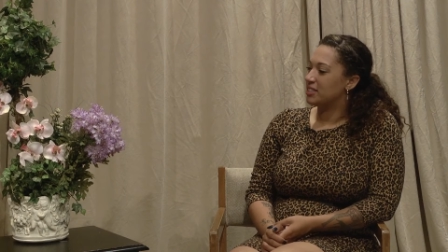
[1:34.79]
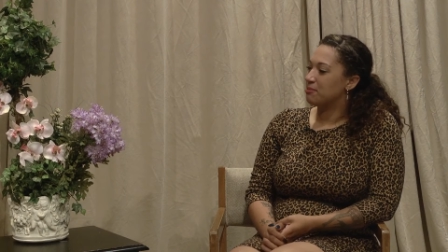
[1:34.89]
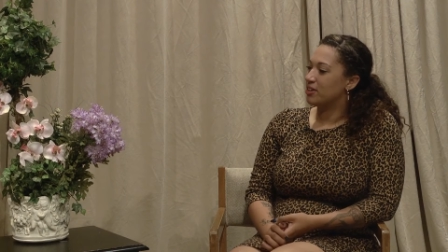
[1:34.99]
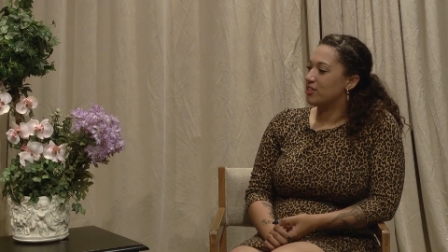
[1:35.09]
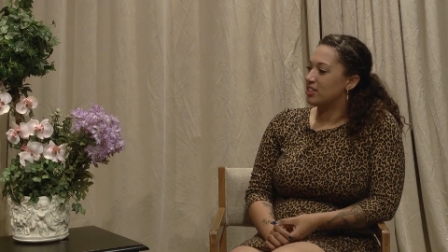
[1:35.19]

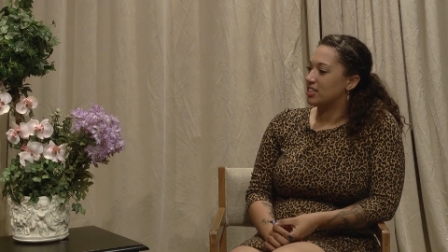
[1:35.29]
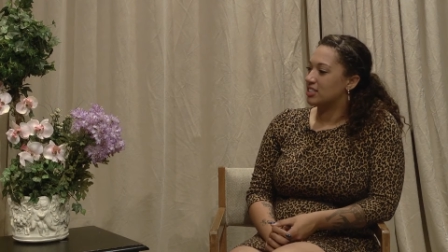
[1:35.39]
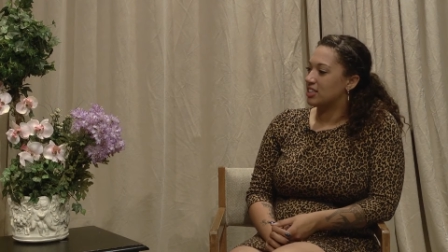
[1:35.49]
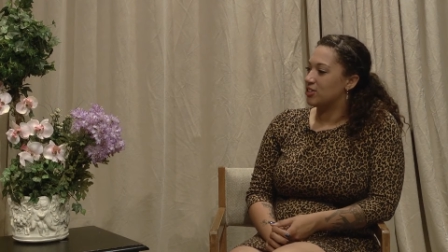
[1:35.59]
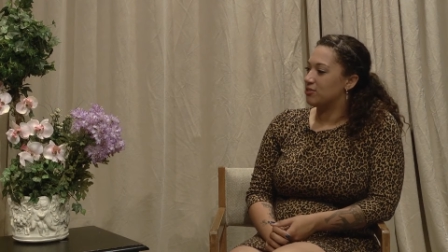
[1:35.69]
some other things
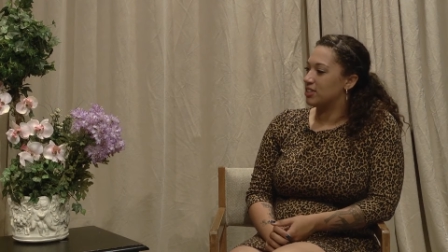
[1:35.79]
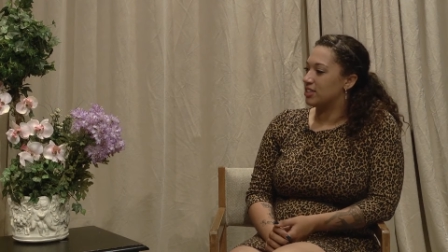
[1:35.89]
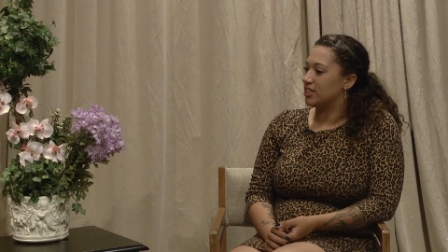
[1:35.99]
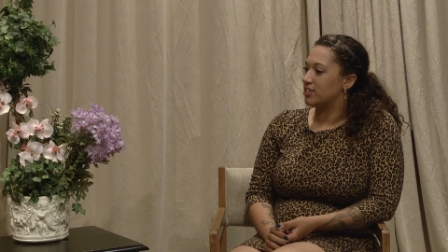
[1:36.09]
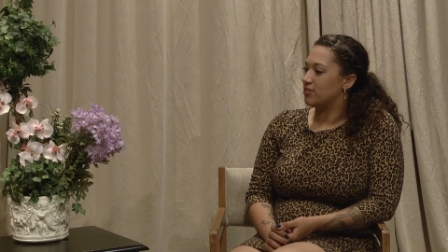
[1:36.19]
that you've
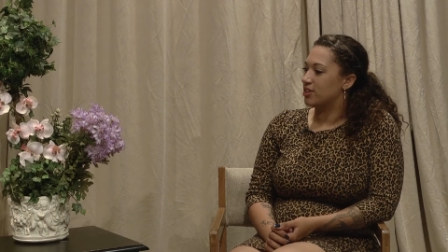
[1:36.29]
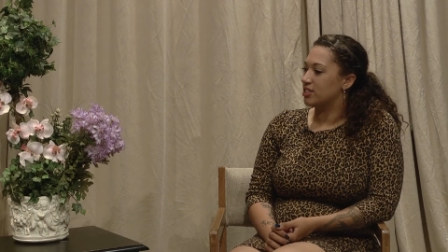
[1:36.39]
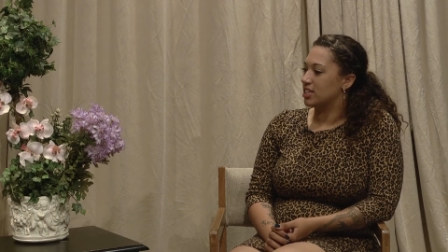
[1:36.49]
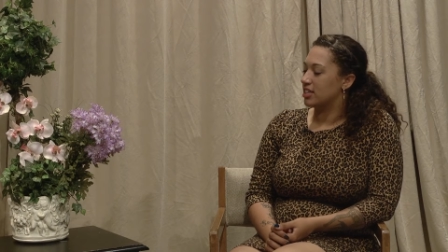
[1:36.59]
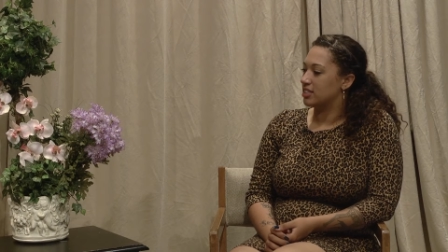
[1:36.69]
done as far
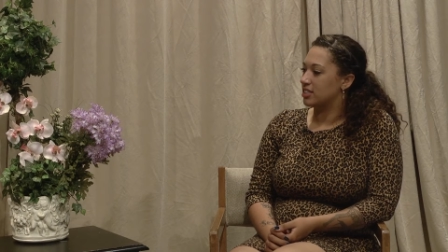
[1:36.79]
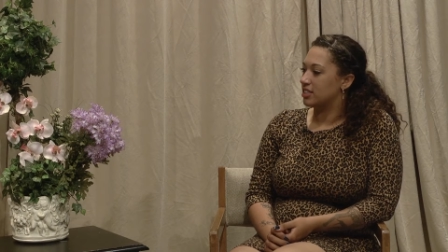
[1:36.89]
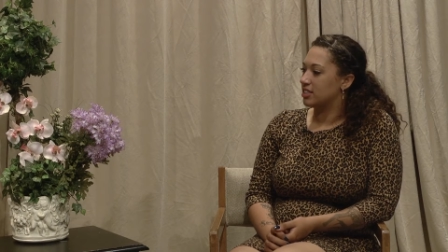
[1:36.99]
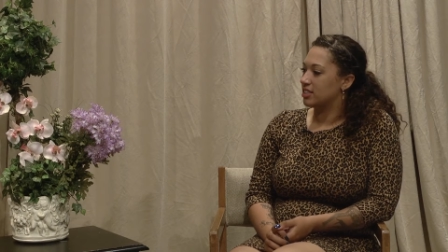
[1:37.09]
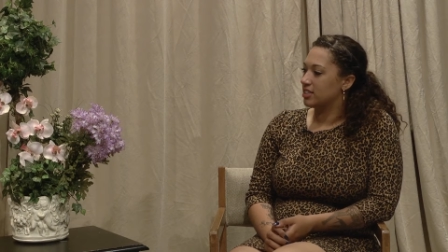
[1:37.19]
as acting.